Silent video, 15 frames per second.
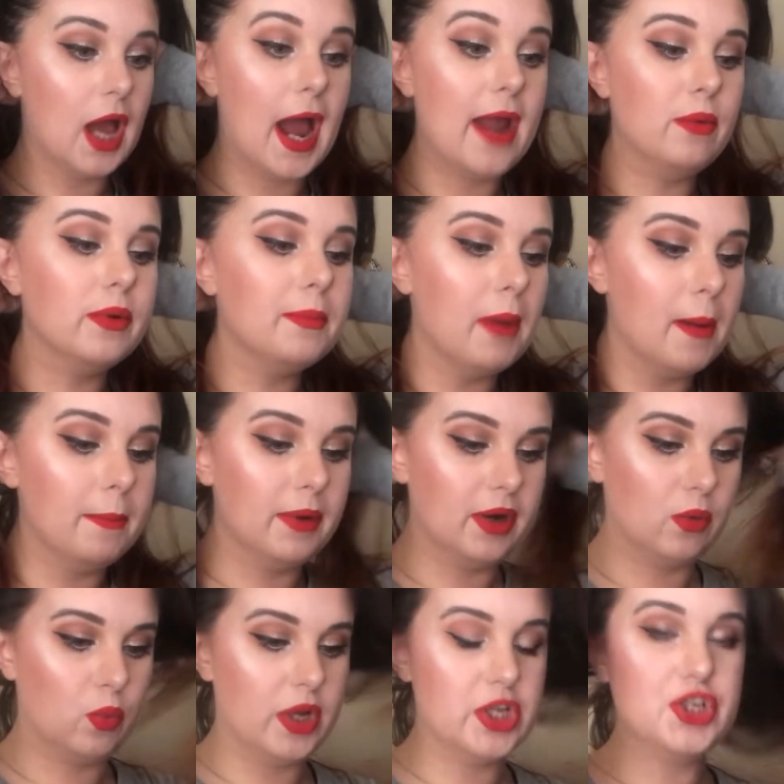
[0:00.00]
I
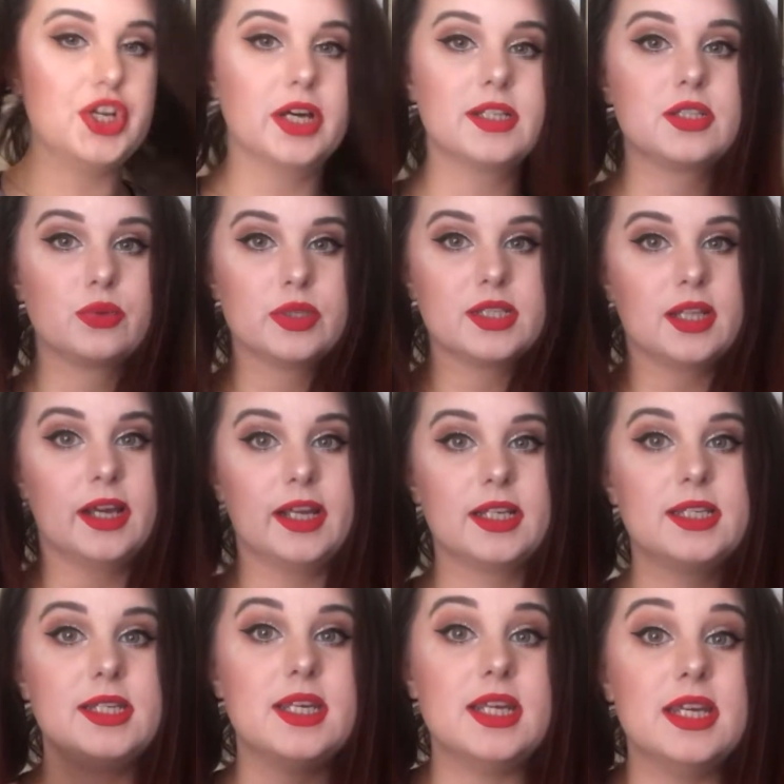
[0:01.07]
remember when Just was
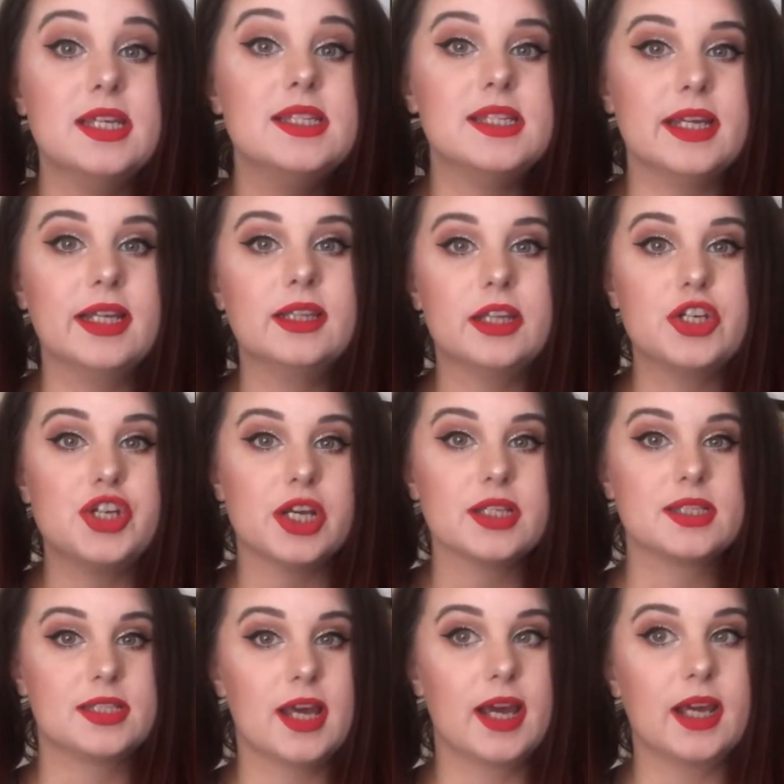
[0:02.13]
like teasing the
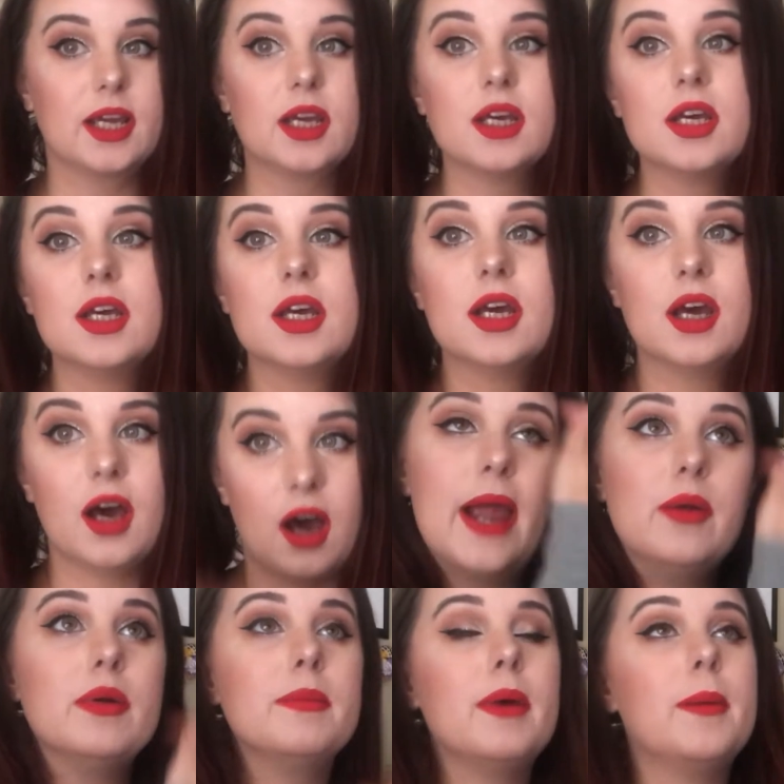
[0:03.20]
Just Egg.
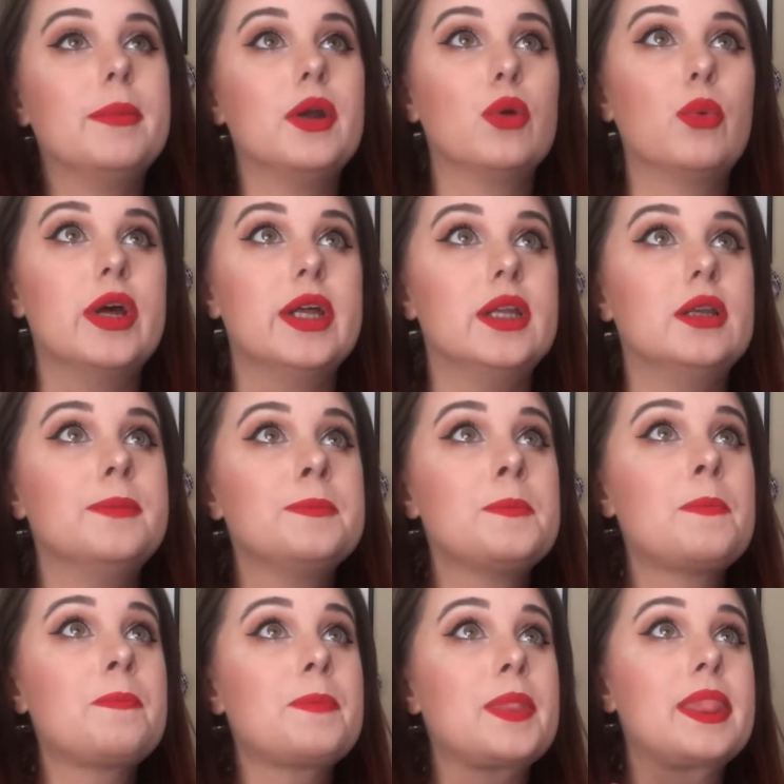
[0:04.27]
I remember when
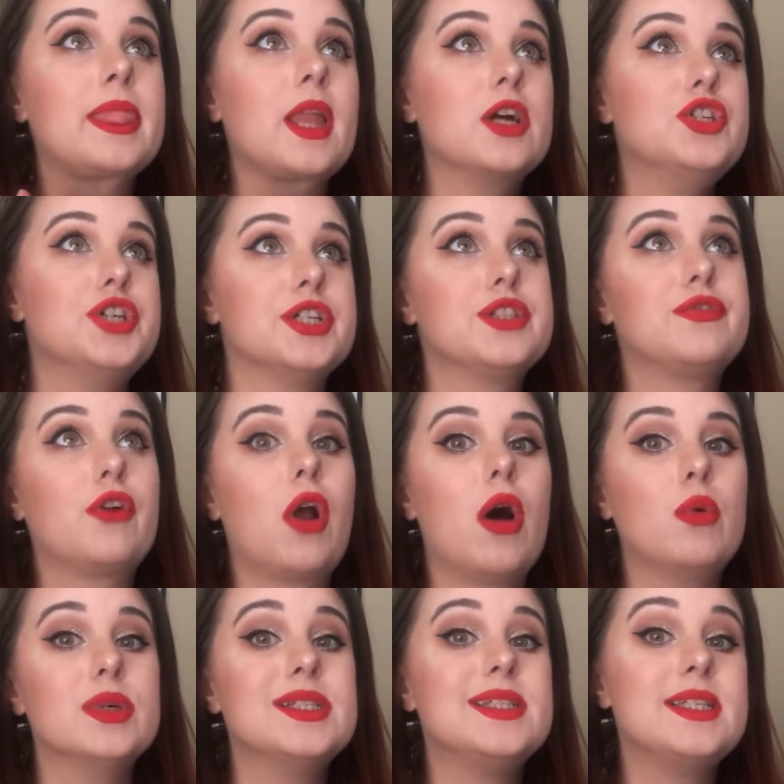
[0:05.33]
Just for
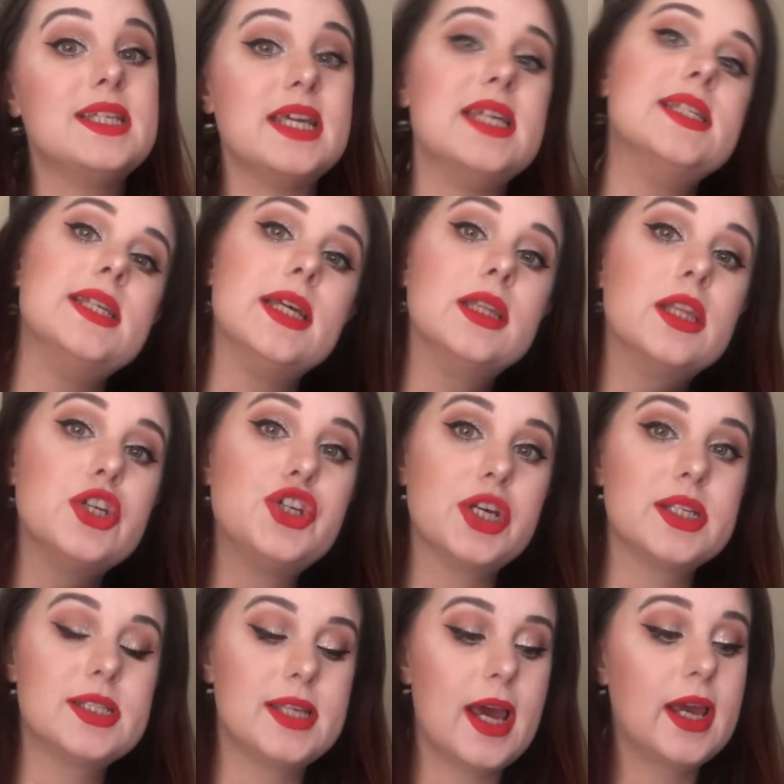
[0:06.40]
All was teasing the
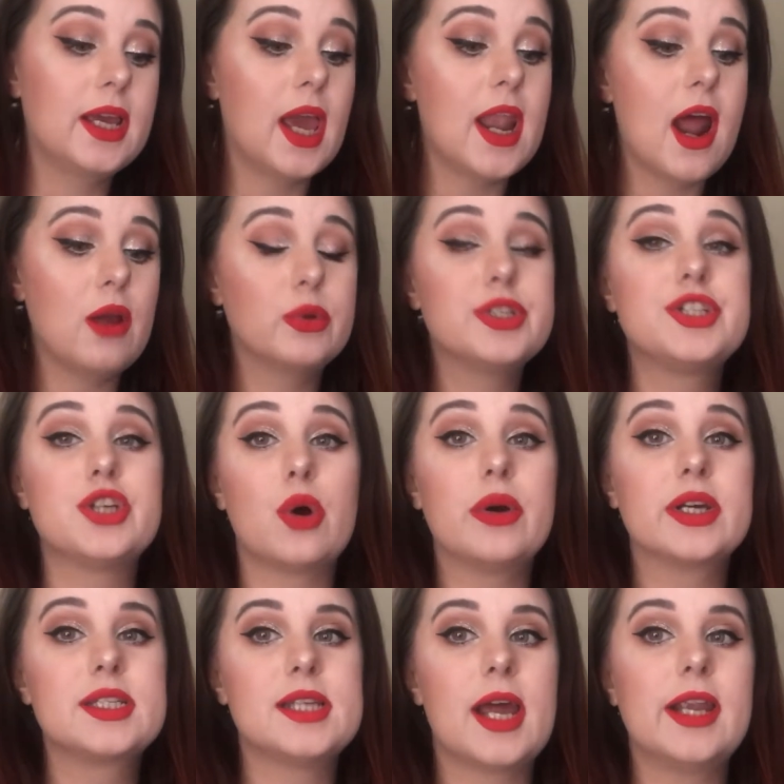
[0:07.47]
Just Egg, and I was so
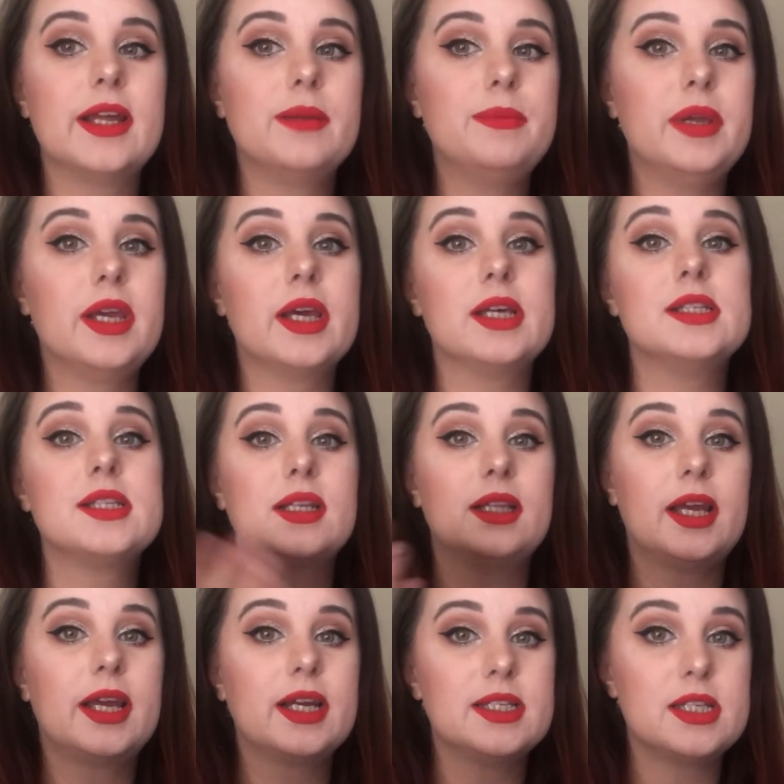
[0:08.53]
excited because,
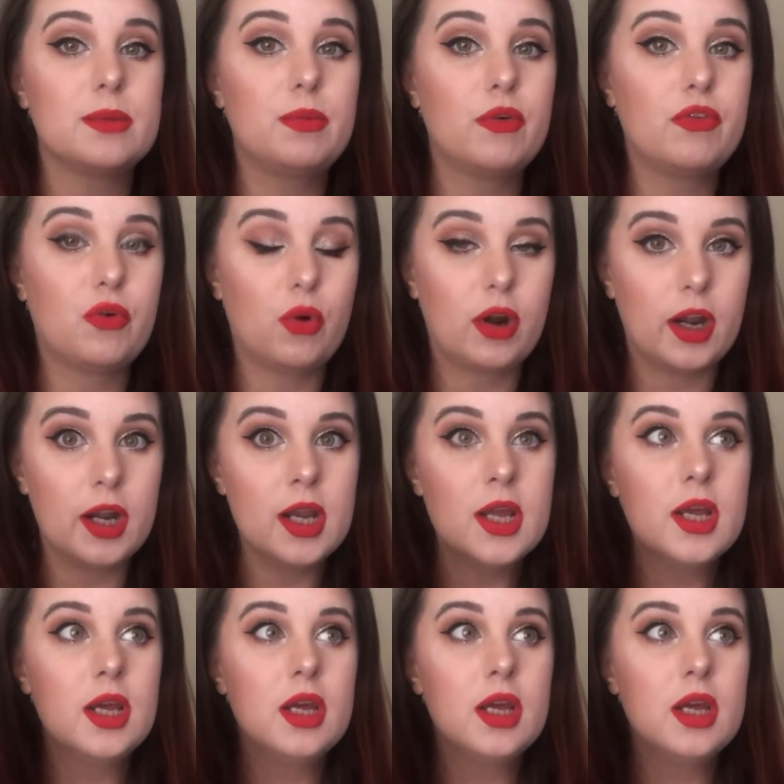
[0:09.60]
like I said before,